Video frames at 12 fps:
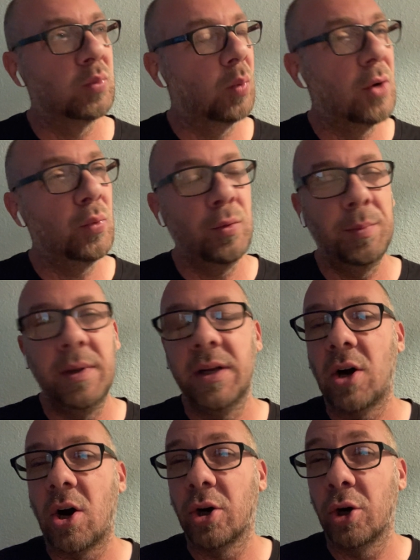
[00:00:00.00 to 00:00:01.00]
One would be
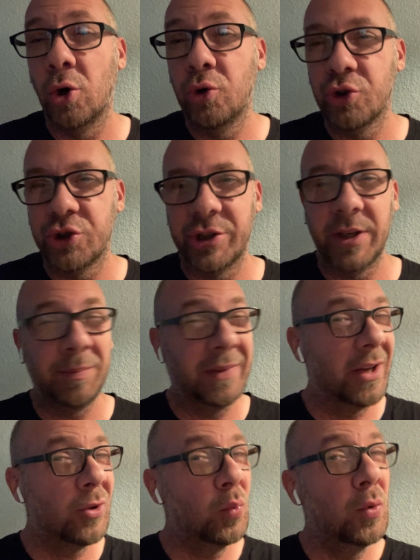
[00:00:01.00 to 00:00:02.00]
car ownership,
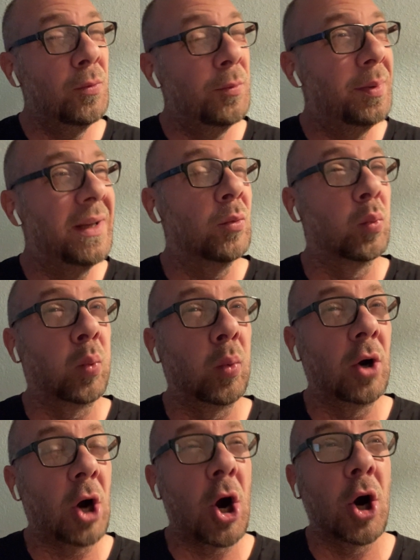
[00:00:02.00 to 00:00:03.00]
the other one would be
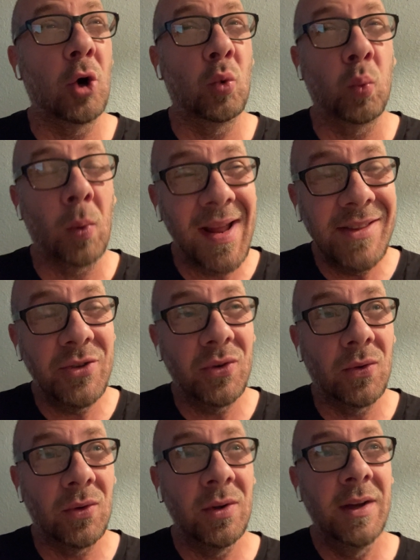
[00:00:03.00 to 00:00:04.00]
car
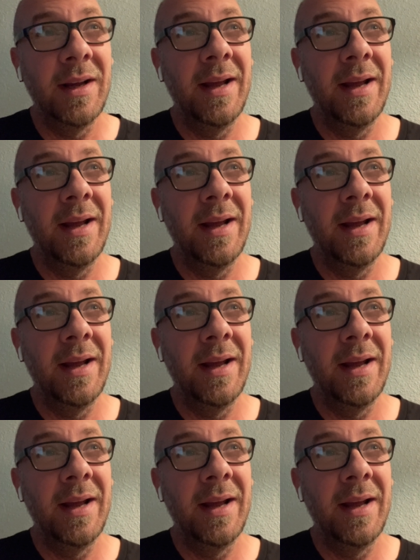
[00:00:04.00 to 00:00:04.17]
rental,